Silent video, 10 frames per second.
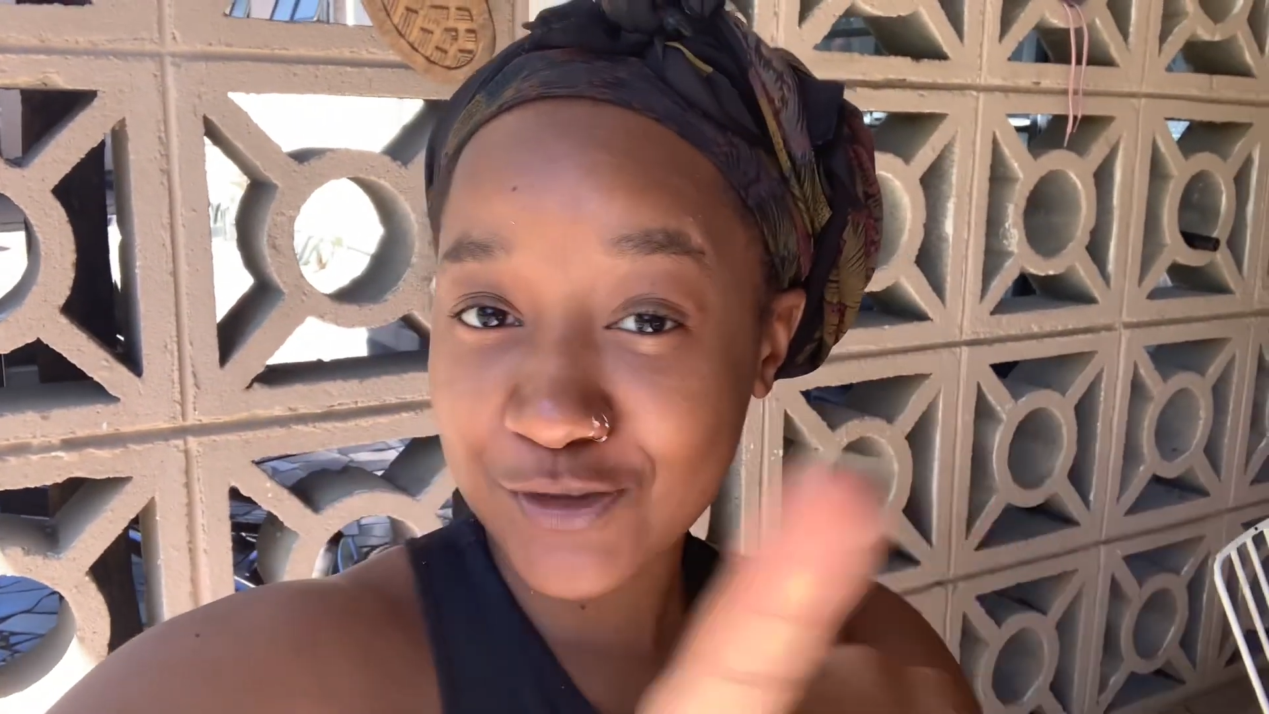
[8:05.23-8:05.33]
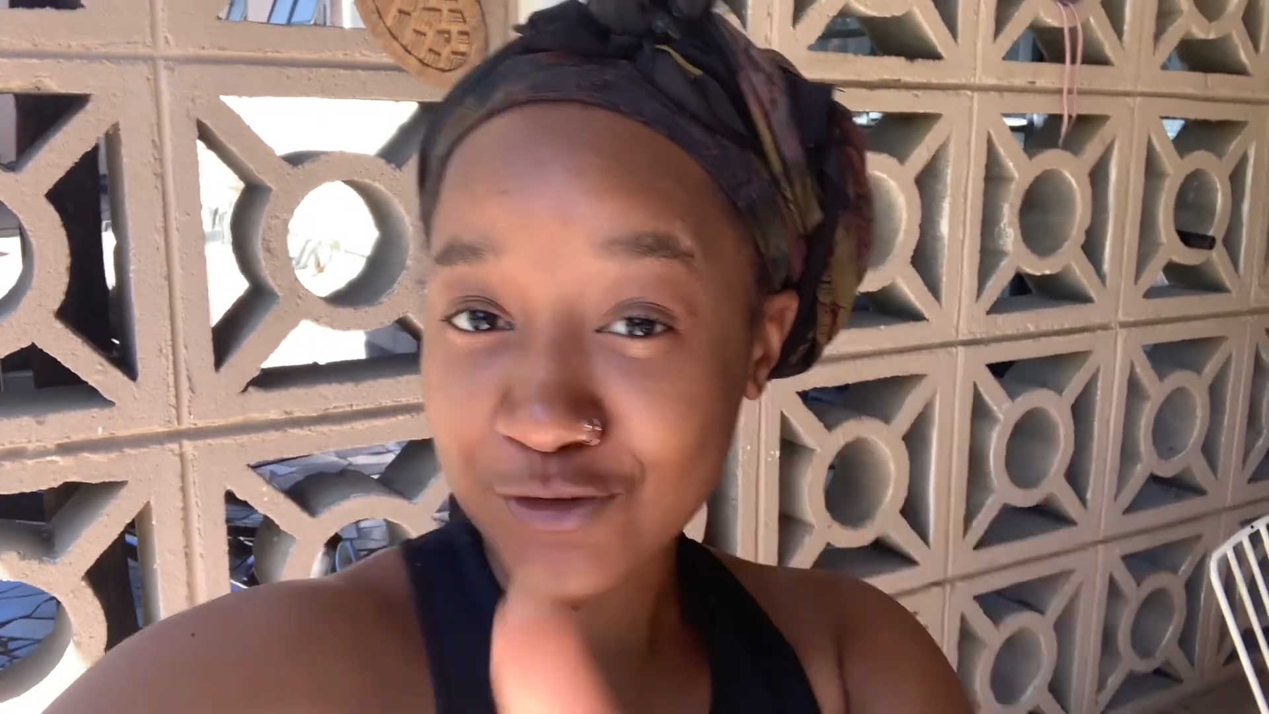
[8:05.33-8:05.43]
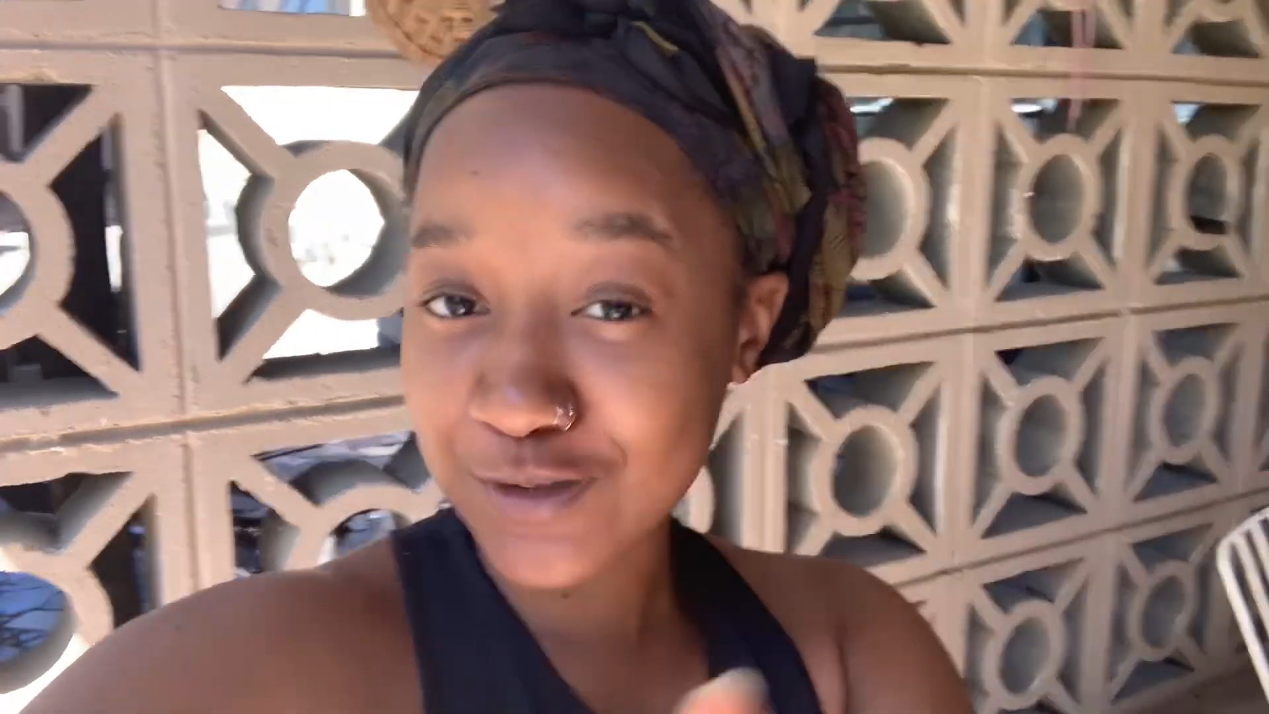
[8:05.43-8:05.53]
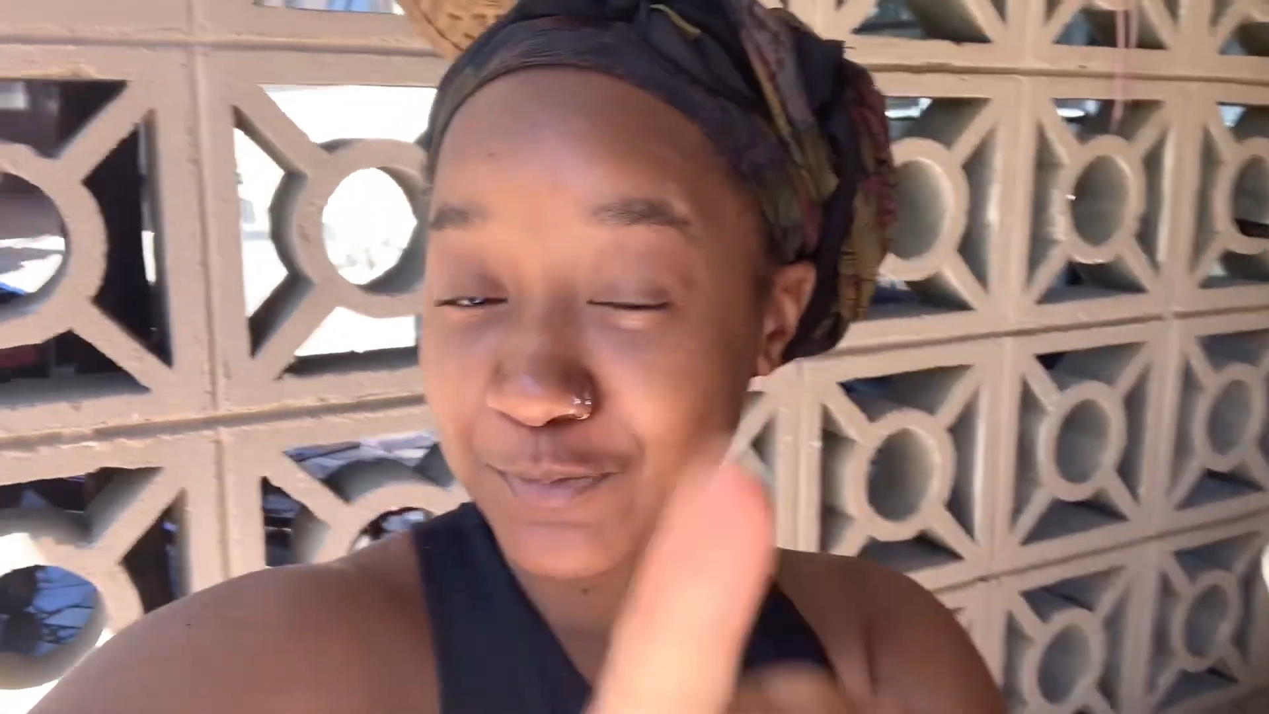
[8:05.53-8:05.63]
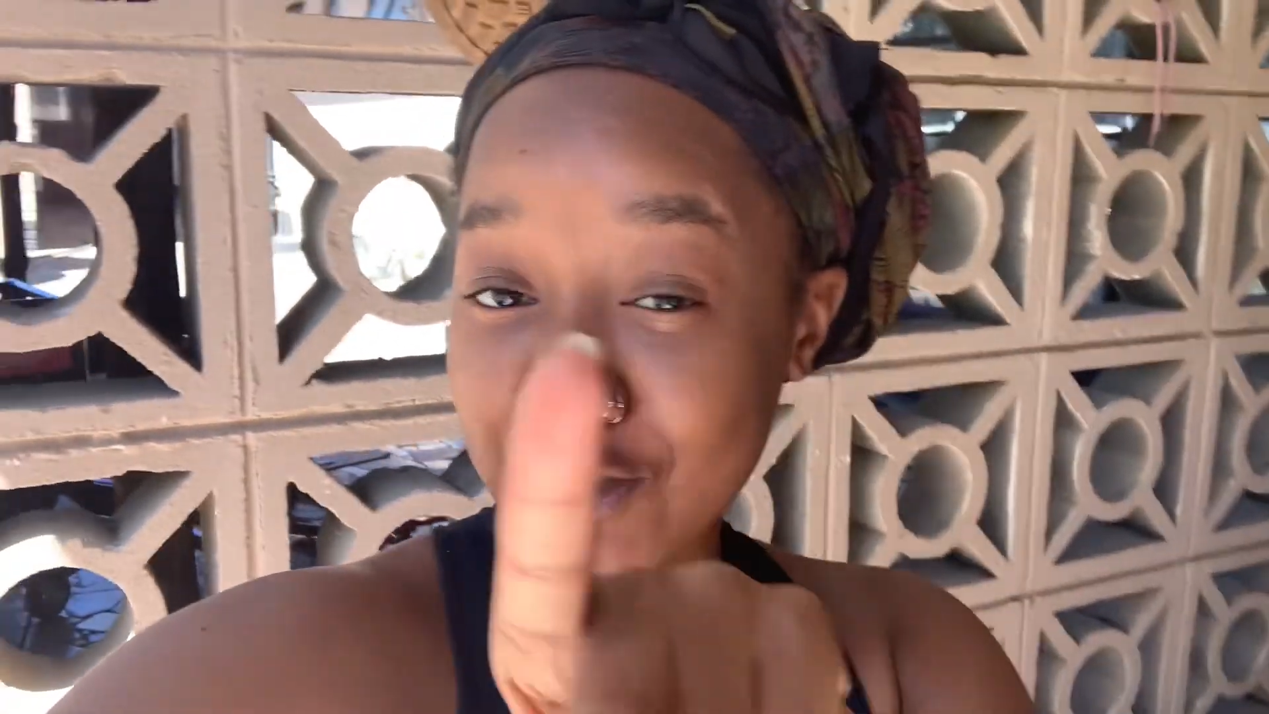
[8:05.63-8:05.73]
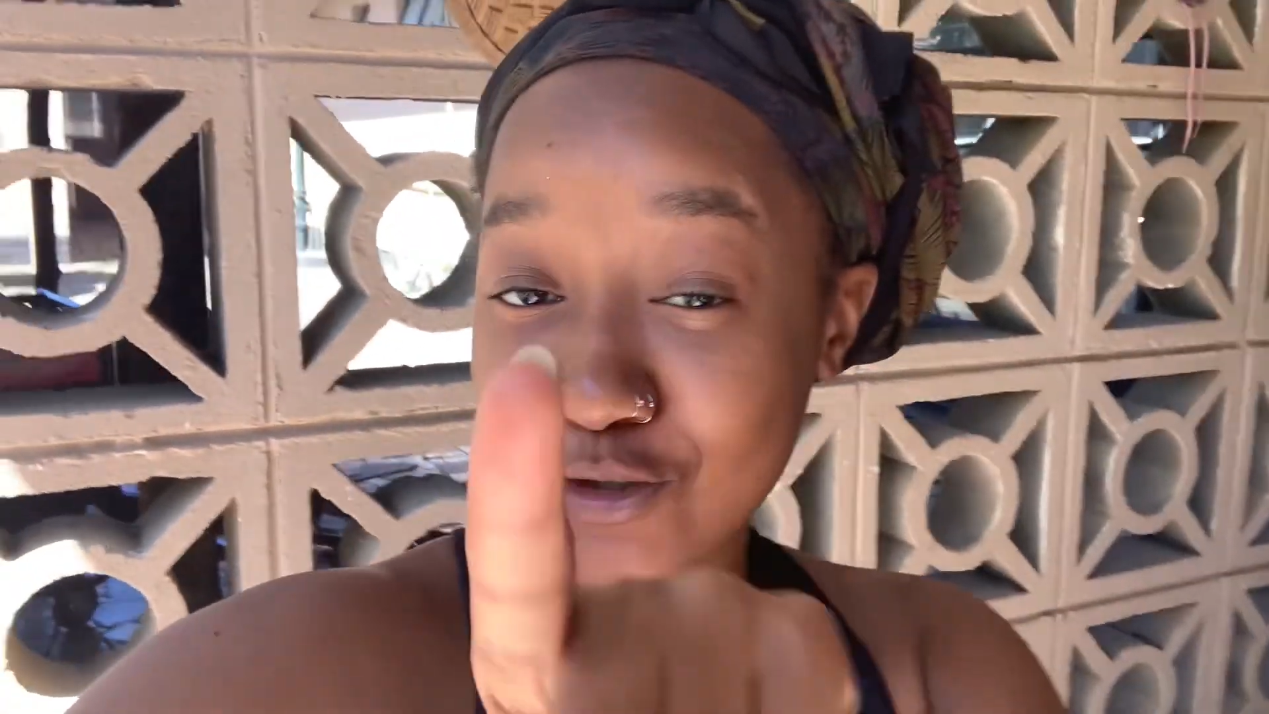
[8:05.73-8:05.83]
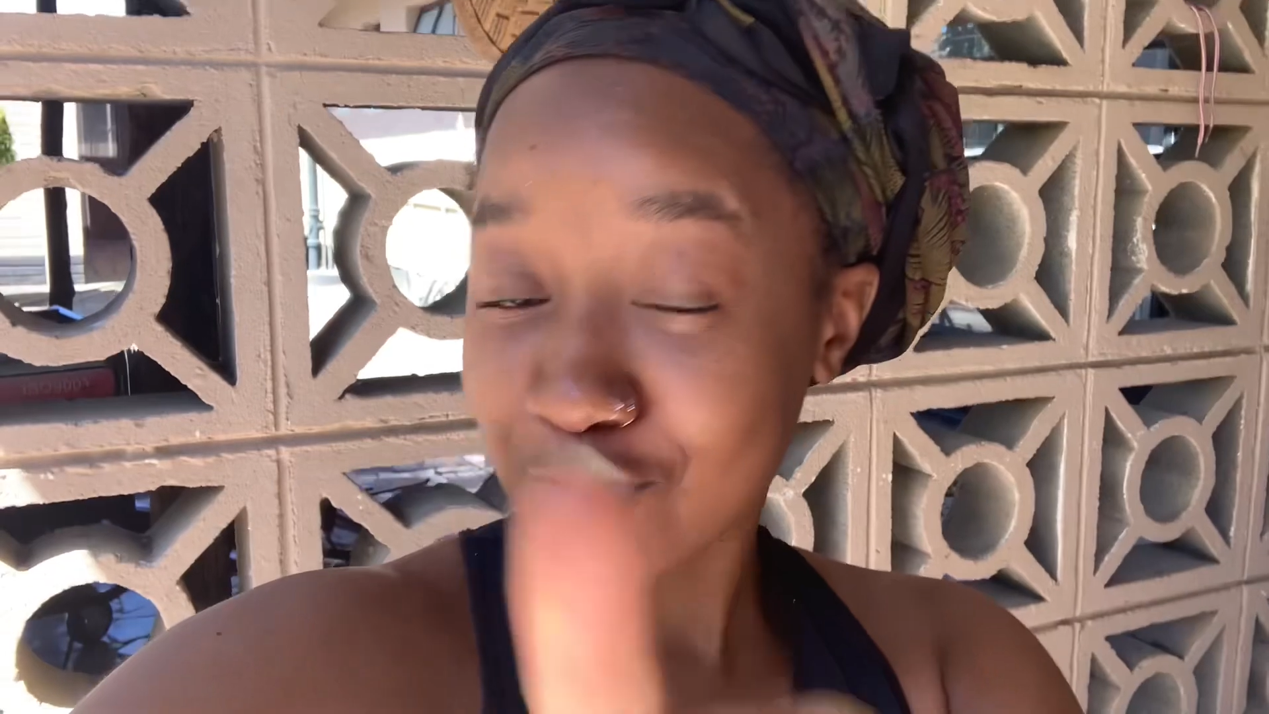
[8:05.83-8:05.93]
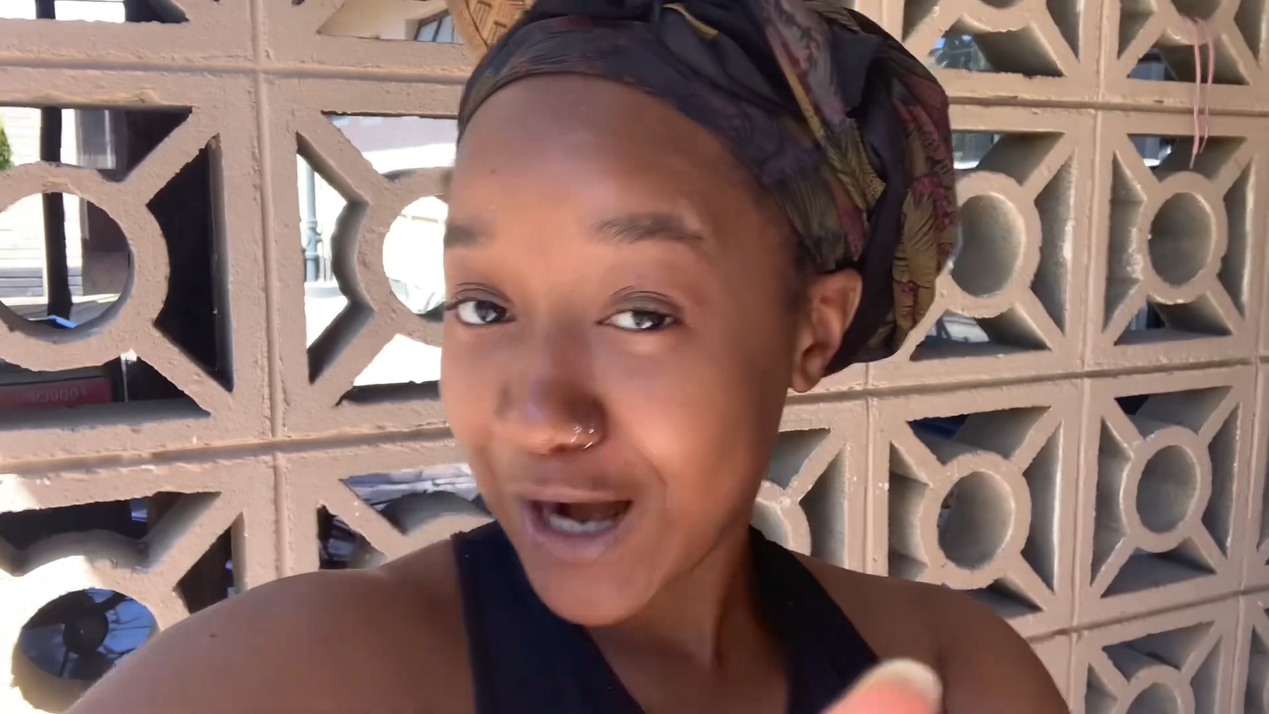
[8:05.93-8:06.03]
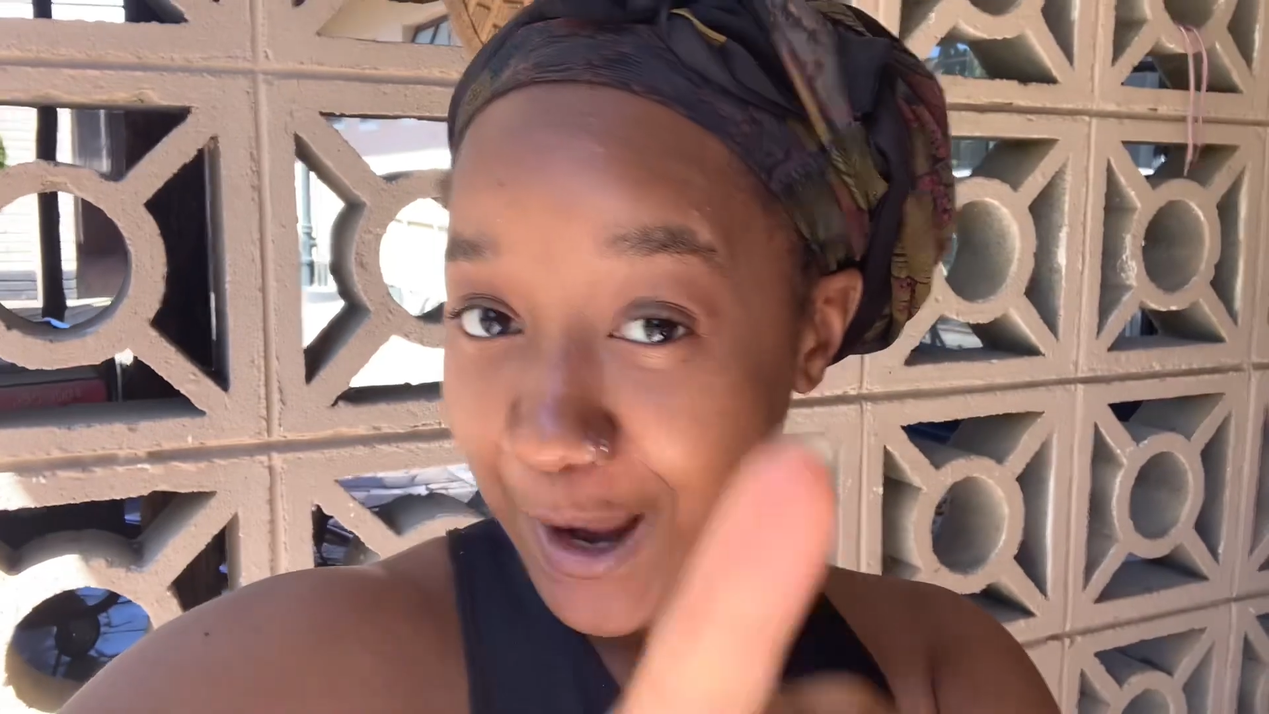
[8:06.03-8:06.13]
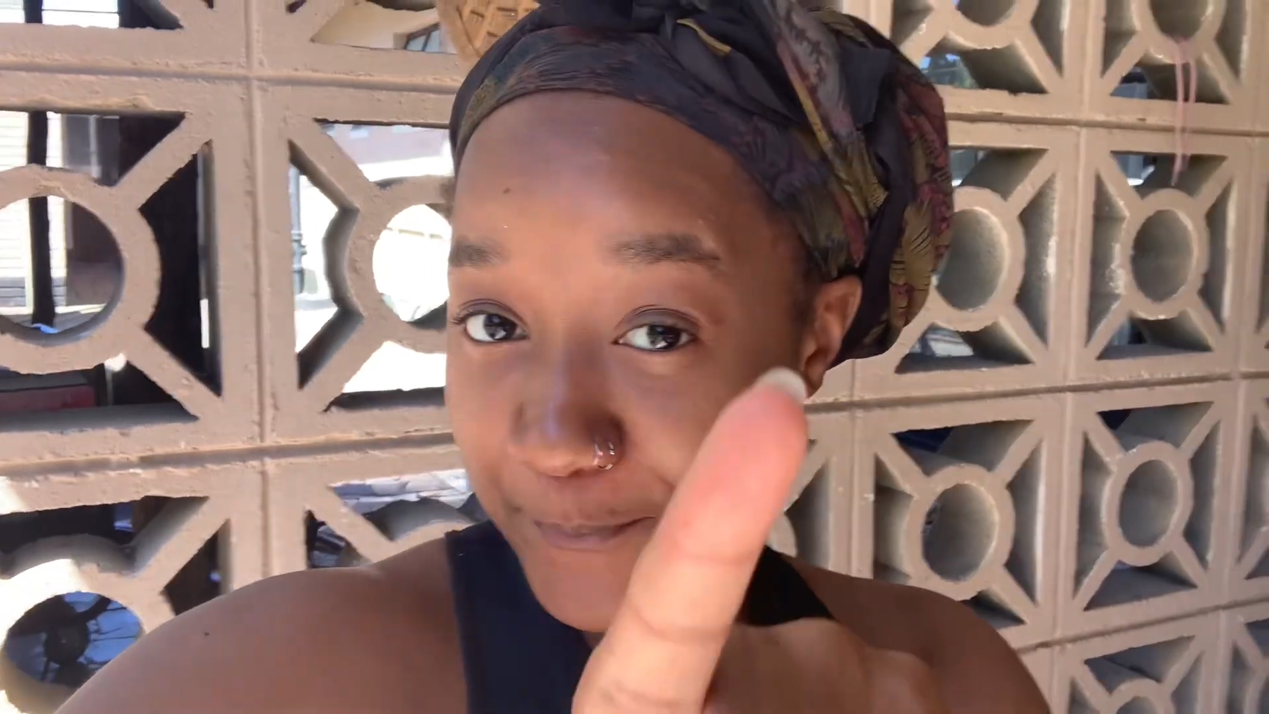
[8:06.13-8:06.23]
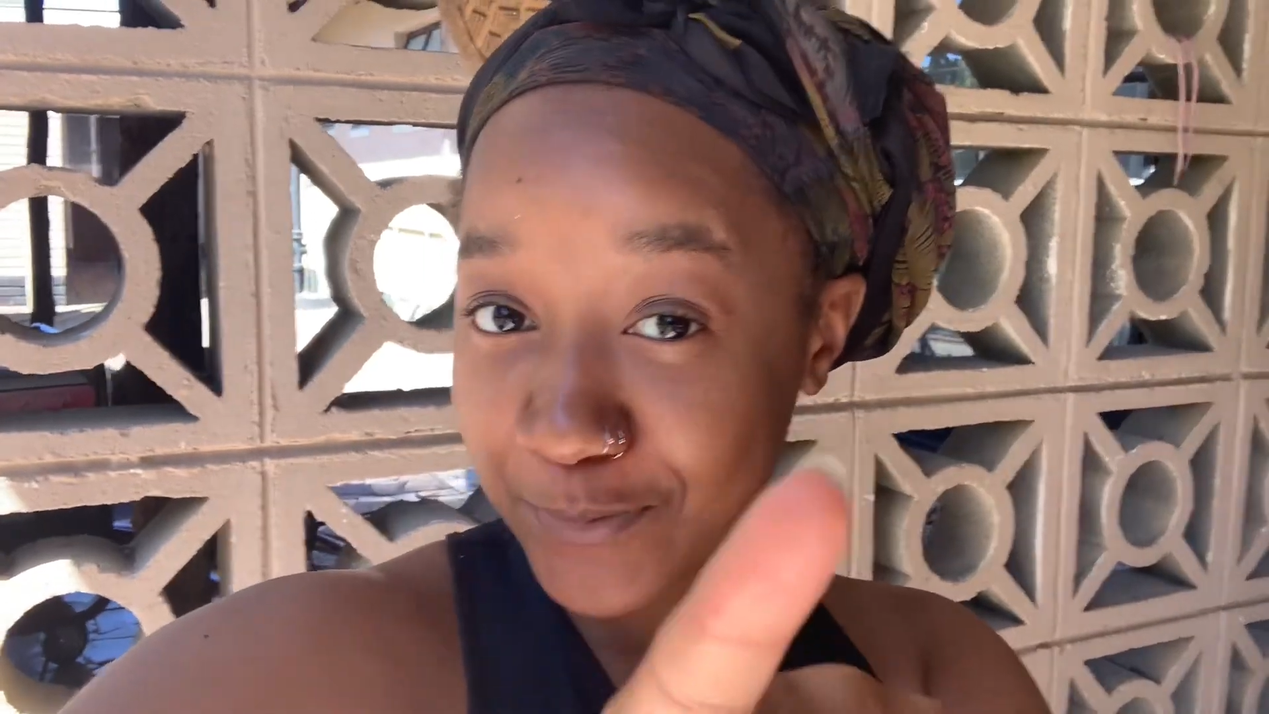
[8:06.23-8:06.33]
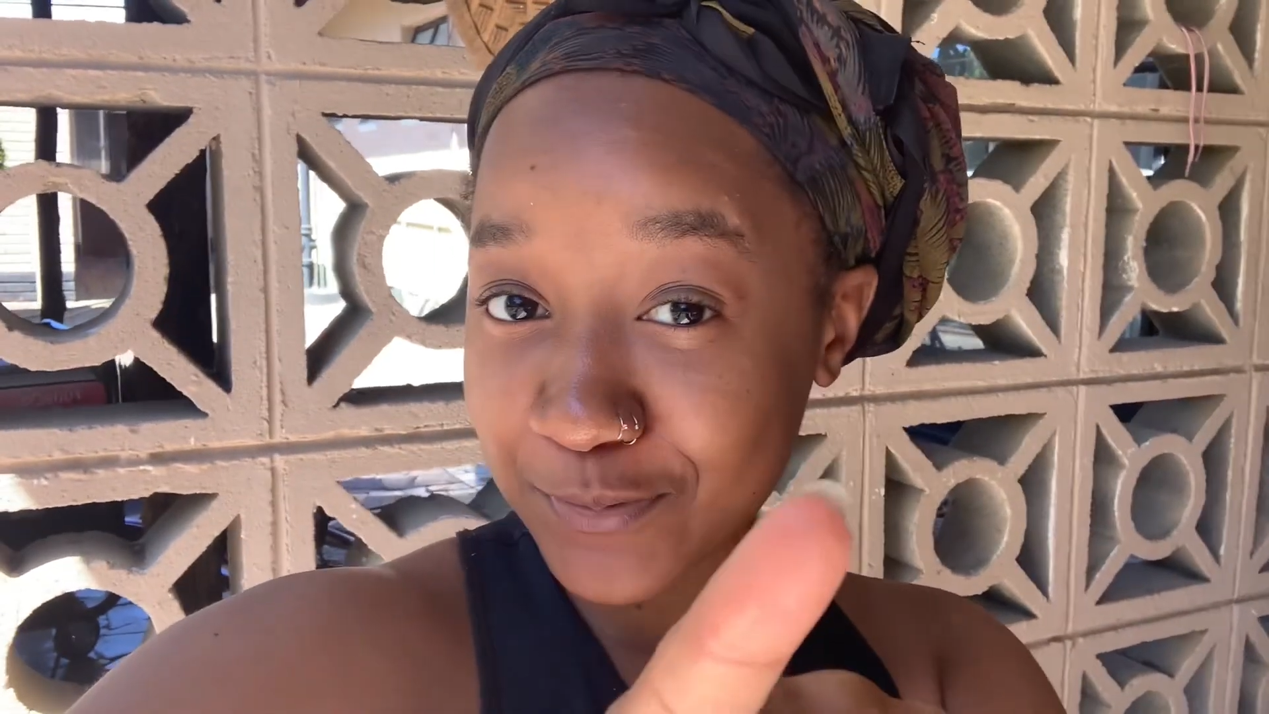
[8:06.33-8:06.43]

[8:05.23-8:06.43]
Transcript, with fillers: subscribe.